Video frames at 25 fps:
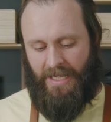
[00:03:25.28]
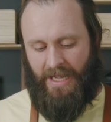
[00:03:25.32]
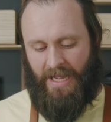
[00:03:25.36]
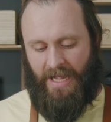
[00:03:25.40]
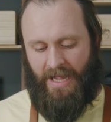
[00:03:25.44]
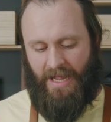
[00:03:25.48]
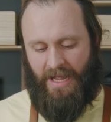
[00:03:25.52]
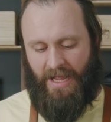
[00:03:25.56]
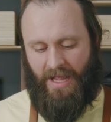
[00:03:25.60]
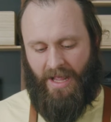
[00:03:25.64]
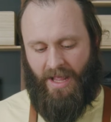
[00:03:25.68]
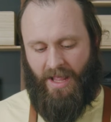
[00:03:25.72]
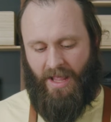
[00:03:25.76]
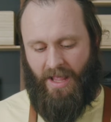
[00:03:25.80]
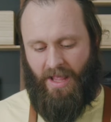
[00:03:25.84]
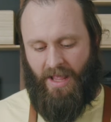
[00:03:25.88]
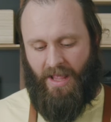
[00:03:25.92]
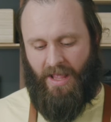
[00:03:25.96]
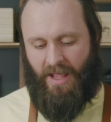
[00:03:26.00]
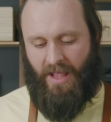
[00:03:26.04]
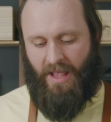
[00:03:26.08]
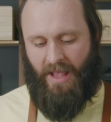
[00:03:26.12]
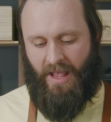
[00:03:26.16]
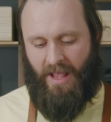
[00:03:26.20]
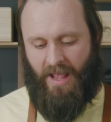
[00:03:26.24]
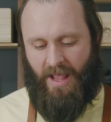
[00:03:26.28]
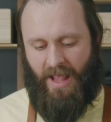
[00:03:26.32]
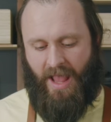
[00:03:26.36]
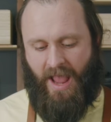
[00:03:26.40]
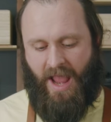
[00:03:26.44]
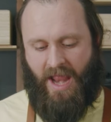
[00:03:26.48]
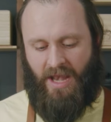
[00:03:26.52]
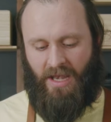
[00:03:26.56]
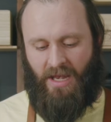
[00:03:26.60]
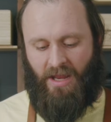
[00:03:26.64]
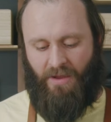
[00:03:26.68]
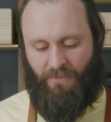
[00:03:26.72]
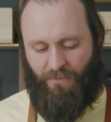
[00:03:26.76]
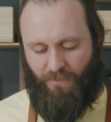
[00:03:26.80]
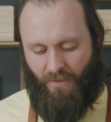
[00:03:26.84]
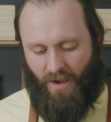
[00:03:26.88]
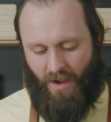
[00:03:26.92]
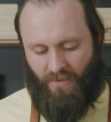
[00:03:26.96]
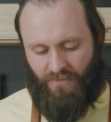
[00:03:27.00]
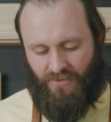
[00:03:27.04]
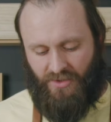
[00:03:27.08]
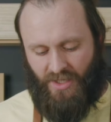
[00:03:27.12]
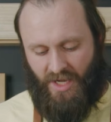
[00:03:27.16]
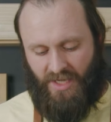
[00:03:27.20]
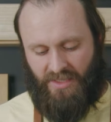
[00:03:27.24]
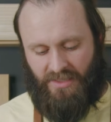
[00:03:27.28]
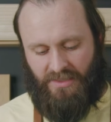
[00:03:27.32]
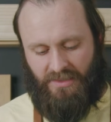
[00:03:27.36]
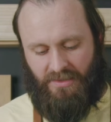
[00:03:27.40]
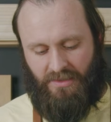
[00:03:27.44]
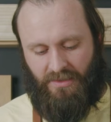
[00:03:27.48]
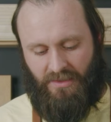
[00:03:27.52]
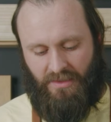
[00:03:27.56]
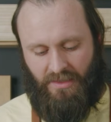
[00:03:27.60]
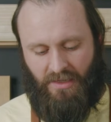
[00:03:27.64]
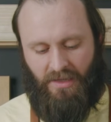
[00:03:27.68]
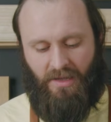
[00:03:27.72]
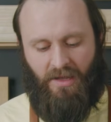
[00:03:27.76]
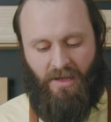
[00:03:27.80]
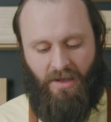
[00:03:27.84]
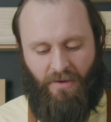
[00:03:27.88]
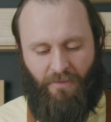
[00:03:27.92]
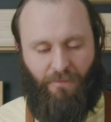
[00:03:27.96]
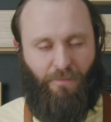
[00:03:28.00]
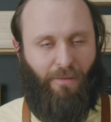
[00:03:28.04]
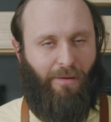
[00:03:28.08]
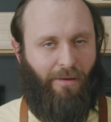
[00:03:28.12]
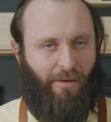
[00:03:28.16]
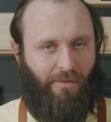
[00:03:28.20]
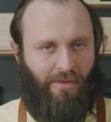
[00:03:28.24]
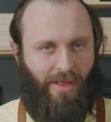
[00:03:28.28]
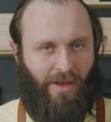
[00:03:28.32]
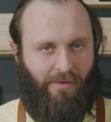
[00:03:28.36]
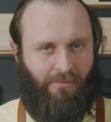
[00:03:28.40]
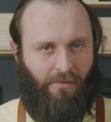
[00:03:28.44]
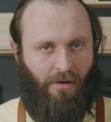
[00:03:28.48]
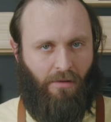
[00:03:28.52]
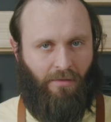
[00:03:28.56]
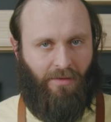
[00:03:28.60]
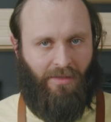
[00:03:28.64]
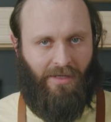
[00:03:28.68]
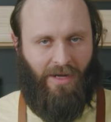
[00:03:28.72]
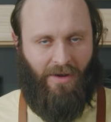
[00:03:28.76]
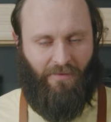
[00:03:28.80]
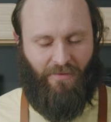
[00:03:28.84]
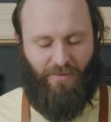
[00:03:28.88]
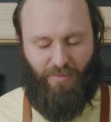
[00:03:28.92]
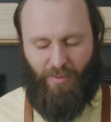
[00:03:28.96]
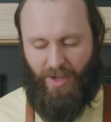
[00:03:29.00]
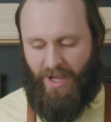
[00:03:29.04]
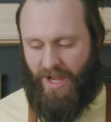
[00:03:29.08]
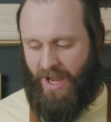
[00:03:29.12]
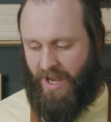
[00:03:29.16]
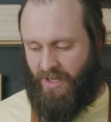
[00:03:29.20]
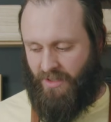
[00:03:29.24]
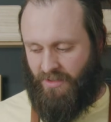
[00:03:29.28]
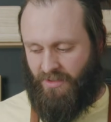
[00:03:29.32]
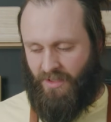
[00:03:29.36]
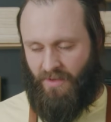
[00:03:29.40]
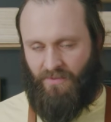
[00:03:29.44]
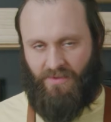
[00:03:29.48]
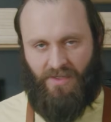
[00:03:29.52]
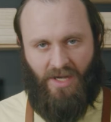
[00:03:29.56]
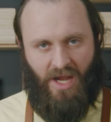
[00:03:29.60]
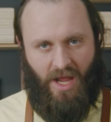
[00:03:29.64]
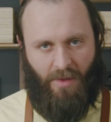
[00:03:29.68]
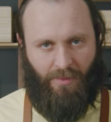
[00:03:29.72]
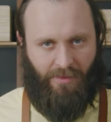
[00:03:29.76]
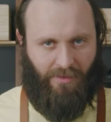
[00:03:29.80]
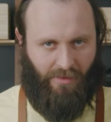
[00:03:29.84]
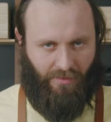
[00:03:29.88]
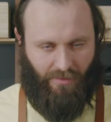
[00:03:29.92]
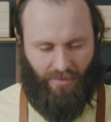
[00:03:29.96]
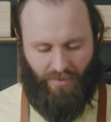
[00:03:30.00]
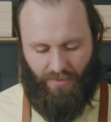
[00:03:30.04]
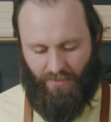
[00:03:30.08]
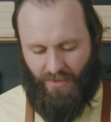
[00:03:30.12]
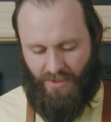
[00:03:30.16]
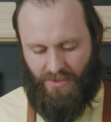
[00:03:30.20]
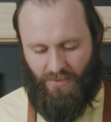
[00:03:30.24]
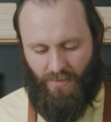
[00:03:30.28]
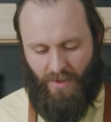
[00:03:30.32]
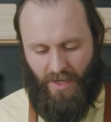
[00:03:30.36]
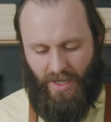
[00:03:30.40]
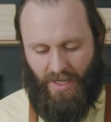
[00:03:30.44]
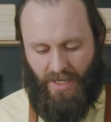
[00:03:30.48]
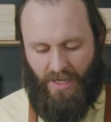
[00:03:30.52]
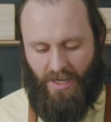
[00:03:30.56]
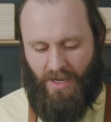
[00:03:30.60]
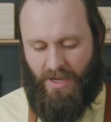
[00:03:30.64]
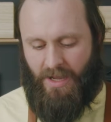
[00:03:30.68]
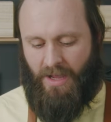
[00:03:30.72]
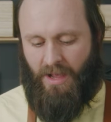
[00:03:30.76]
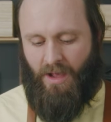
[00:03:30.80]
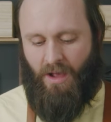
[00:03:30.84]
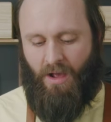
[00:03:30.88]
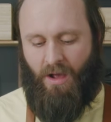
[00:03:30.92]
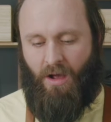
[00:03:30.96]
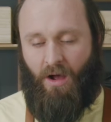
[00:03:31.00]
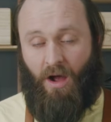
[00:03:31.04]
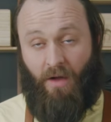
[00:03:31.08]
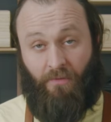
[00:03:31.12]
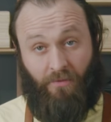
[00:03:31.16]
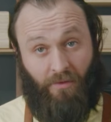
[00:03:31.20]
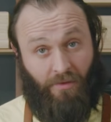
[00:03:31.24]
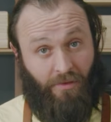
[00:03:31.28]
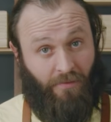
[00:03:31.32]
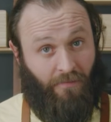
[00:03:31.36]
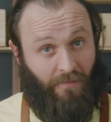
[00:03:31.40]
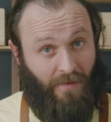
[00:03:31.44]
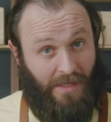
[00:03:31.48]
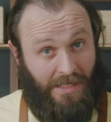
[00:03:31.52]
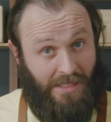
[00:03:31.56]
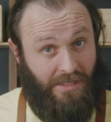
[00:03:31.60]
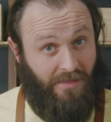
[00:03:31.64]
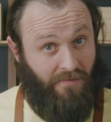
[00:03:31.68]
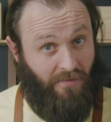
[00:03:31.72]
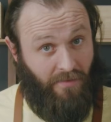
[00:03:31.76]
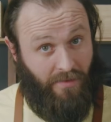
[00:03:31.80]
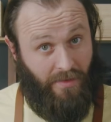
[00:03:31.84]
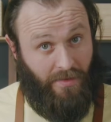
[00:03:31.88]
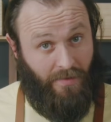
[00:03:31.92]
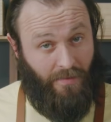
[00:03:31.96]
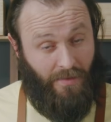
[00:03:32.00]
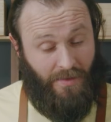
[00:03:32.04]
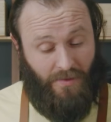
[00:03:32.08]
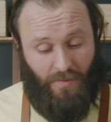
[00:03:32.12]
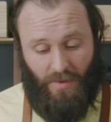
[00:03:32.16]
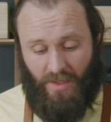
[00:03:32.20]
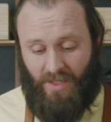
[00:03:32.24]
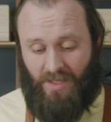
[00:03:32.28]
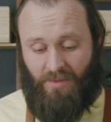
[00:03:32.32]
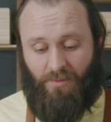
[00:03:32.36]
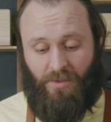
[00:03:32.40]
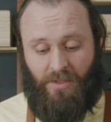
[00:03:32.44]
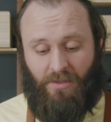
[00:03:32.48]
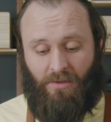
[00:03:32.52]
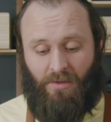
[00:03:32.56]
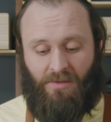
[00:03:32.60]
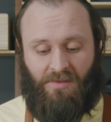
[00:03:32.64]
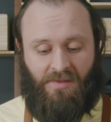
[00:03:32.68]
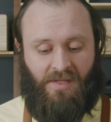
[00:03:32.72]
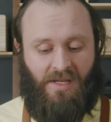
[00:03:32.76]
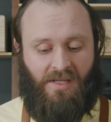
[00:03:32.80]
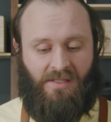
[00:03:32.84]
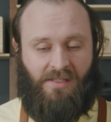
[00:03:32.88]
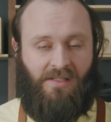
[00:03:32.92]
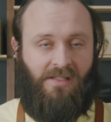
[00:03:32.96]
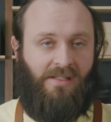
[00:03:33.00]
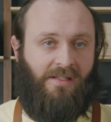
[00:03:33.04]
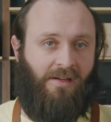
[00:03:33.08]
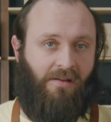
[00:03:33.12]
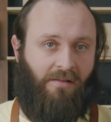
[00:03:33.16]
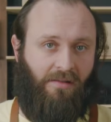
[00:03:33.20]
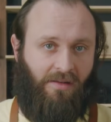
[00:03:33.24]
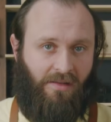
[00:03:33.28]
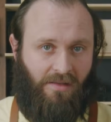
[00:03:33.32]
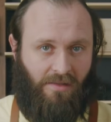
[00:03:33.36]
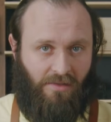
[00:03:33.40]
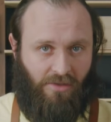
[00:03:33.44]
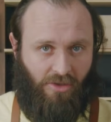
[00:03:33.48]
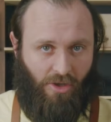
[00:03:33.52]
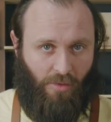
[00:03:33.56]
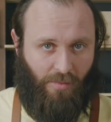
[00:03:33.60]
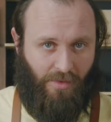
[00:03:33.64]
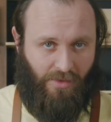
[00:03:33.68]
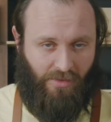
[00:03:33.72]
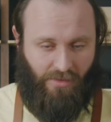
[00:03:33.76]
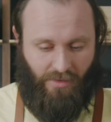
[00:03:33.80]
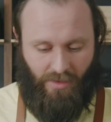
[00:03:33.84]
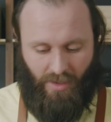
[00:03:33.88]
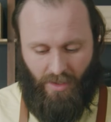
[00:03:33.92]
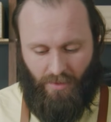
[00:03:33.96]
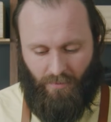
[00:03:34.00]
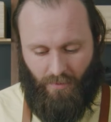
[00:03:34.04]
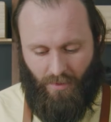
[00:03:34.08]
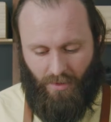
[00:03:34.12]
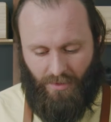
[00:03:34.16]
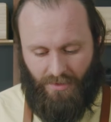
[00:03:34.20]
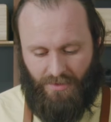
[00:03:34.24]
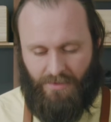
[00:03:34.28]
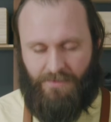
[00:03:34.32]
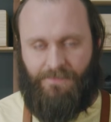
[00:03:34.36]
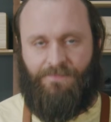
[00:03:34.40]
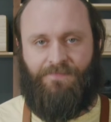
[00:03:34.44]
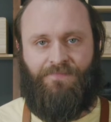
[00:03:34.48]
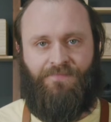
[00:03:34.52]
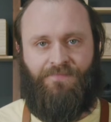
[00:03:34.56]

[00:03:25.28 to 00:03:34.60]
and if I've just followed that roll enough with my hand as I've sharpened on the 320, I've got the finish of the 320, but not necessarily the geometry I want.